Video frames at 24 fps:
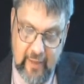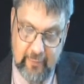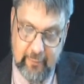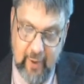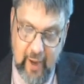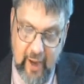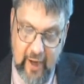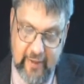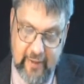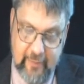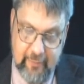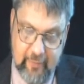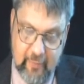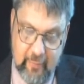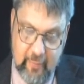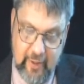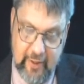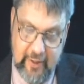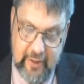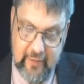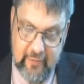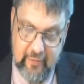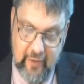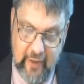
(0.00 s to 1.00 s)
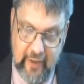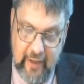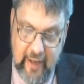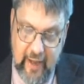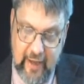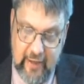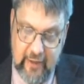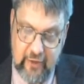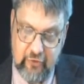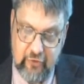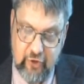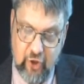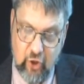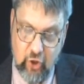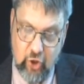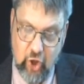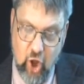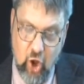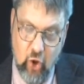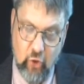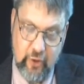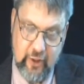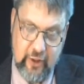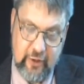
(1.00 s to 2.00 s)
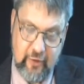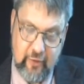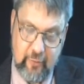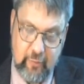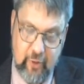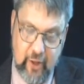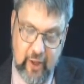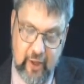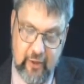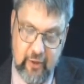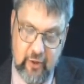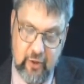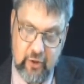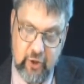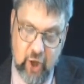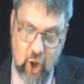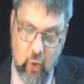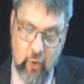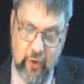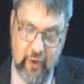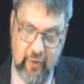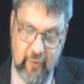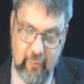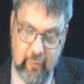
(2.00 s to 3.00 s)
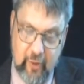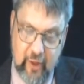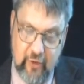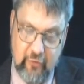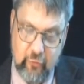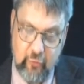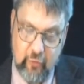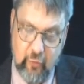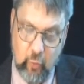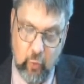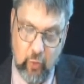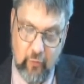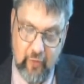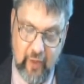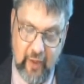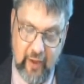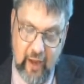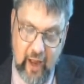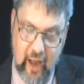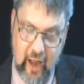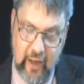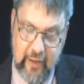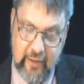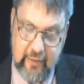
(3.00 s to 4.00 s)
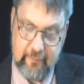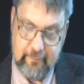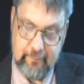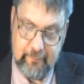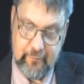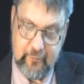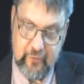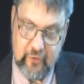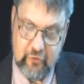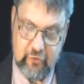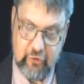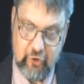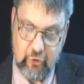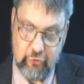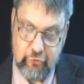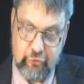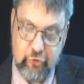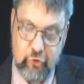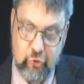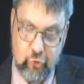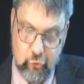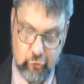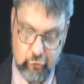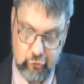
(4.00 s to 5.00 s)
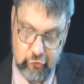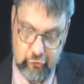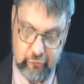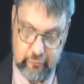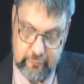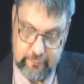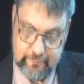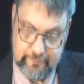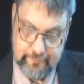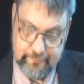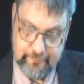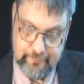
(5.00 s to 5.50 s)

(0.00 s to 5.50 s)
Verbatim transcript: and bind up the money in thine hand, and shall go into the place, go into the place the Lord thy God shall choose.